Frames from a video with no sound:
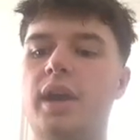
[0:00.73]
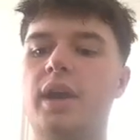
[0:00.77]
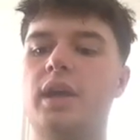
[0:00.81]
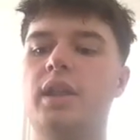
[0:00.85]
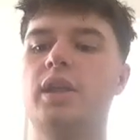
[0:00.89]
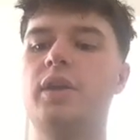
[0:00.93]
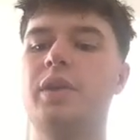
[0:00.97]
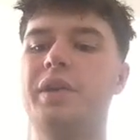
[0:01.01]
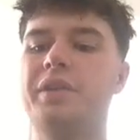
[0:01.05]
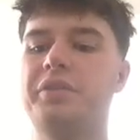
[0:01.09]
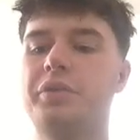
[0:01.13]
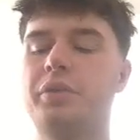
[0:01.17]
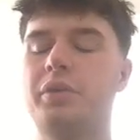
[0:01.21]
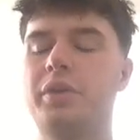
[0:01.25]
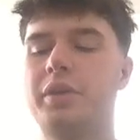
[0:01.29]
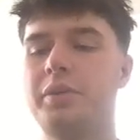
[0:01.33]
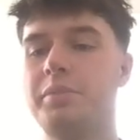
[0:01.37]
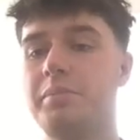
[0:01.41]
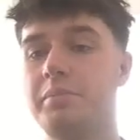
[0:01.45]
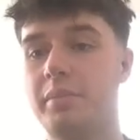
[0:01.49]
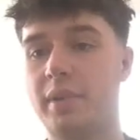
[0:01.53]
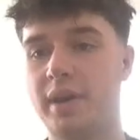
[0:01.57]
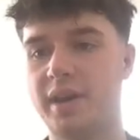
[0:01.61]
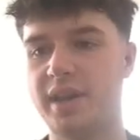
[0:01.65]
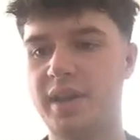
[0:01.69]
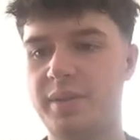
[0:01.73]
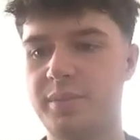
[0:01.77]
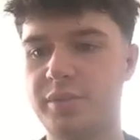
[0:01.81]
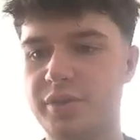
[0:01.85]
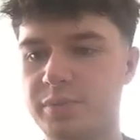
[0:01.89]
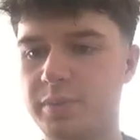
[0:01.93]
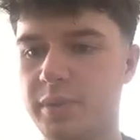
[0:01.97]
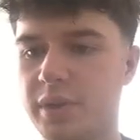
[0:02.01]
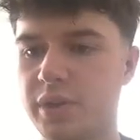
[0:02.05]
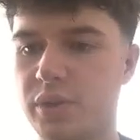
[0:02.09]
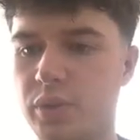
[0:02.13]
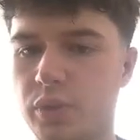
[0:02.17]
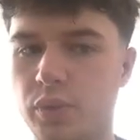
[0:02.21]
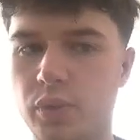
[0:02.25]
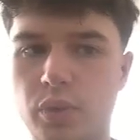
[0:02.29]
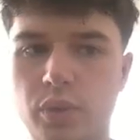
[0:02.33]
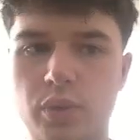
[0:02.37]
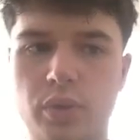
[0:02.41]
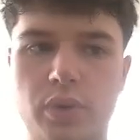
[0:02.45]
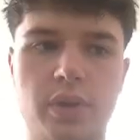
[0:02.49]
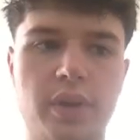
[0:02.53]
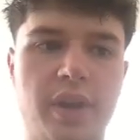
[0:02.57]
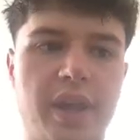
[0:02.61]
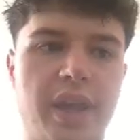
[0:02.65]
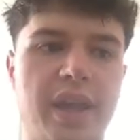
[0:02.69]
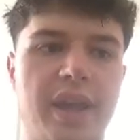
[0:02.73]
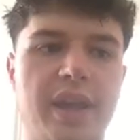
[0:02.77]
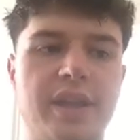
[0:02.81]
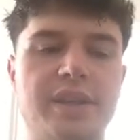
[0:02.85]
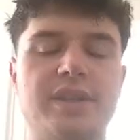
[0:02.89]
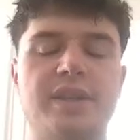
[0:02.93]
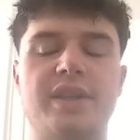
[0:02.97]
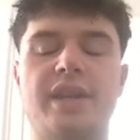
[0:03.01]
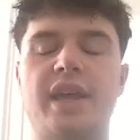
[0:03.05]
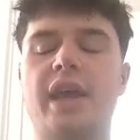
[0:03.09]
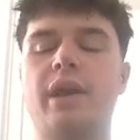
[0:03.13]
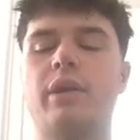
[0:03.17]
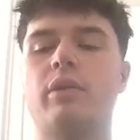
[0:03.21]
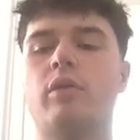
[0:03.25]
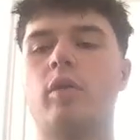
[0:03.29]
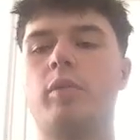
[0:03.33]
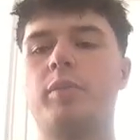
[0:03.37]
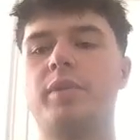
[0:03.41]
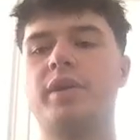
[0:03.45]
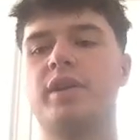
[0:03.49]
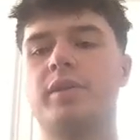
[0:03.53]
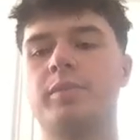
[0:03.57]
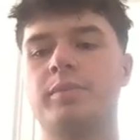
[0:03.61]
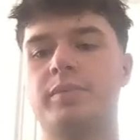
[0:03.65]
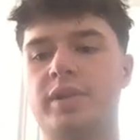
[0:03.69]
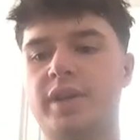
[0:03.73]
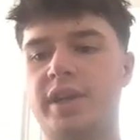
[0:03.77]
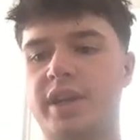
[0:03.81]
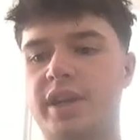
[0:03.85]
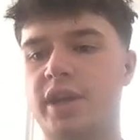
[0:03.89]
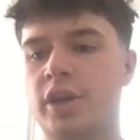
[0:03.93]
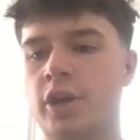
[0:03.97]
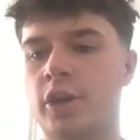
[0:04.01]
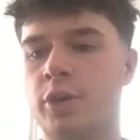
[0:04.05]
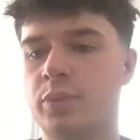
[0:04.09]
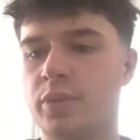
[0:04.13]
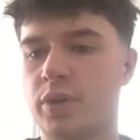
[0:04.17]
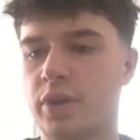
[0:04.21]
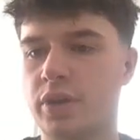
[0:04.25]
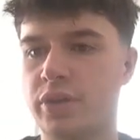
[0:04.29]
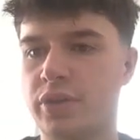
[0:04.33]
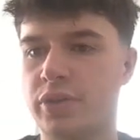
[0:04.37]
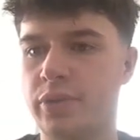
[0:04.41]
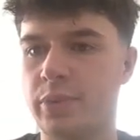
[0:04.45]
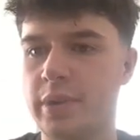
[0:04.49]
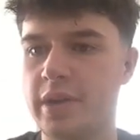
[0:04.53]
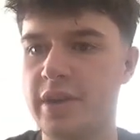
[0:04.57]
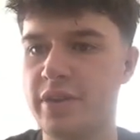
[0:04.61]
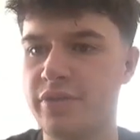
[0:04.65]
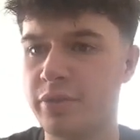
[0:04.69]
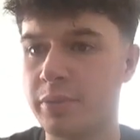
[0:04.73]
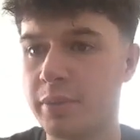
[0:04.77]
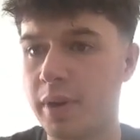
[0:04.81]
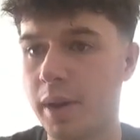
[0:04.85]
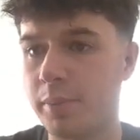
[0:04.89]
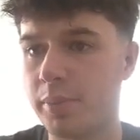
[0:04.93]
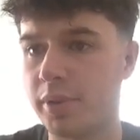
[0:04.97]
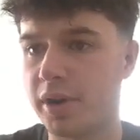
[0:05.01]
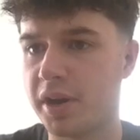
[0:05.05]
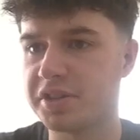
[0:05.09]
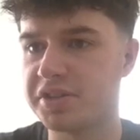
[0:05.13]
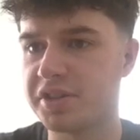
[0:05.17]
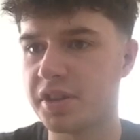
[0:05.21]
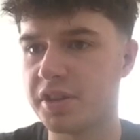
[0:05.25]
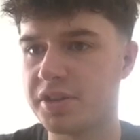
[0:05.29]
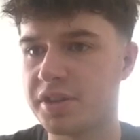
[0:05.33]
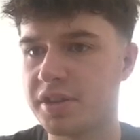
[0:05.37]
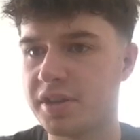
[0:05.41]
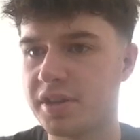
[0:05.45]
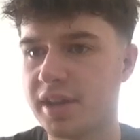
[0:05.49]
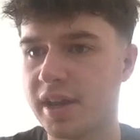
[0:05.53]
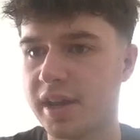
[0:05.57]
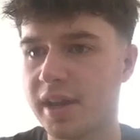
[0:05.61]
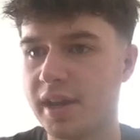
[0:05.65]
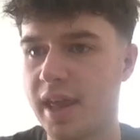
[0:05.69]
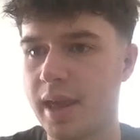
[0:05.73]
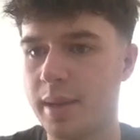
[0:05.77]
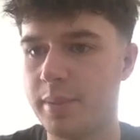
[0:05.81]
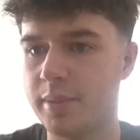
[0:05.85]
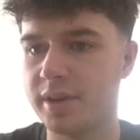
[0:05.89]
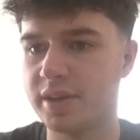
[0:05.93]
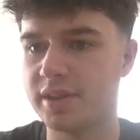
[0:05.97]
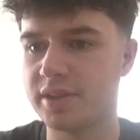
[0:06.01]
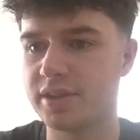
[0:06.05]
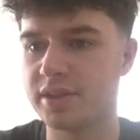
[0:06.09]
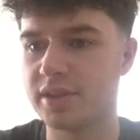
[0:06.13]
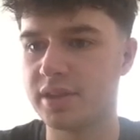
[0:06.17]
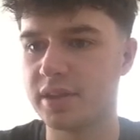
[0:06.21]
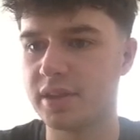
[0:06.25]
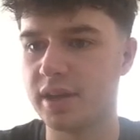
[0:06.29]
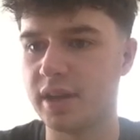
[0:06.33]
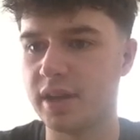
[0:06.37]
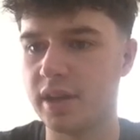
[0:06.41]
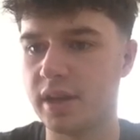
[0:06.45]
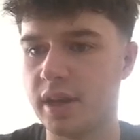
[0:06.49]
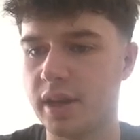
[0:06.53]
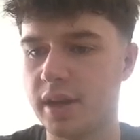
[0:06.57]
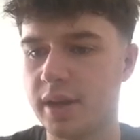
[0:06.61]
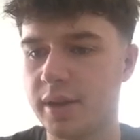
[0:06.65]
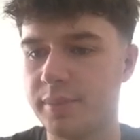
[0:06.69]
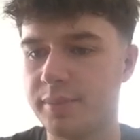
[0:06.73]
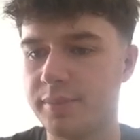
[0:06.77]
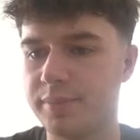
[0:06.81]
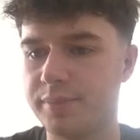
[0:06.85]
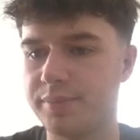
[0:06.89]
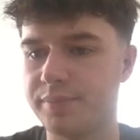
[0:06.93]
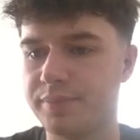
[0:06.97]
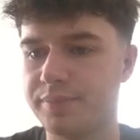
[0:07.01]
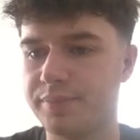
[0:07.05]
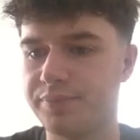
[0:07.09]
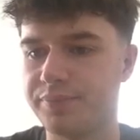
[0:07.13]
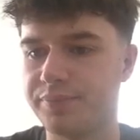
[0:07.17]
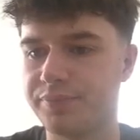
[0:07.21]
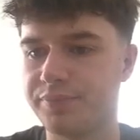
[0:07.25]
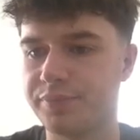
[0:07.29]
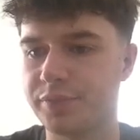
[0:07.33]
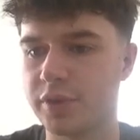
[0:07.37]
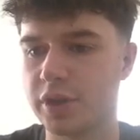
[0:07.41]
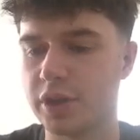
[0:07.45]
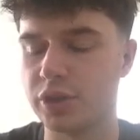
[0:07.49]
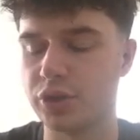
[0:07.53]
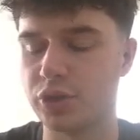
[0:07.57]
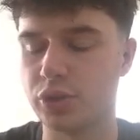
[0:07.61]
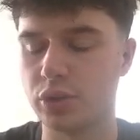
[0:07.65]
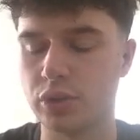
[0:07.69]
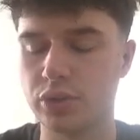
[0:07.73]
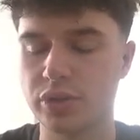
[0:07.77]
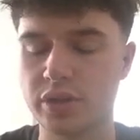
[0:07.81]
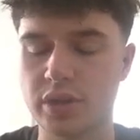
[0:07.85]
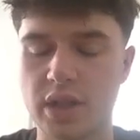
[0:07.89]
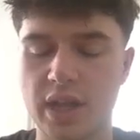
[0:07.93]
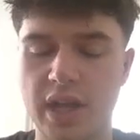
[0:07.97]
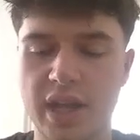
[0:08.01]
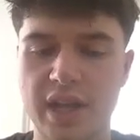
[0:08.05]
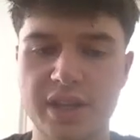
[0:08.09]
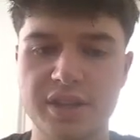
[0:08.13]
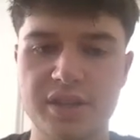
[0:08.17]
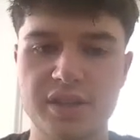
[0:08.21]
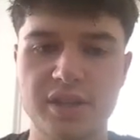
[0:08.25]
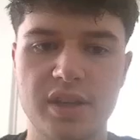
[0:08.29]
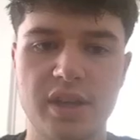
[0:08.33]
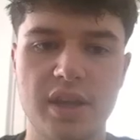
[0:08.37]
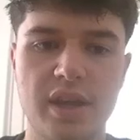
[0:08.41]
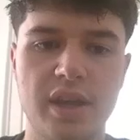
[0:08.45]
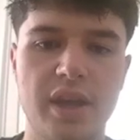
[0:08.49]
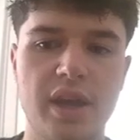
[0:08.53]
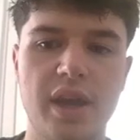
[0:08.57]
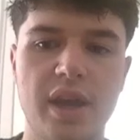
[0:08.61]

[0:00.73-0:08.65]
Hello everyone, my name is Michael Horn, and today we'll be completing homework 3 for my Process and Dynamics Controls class.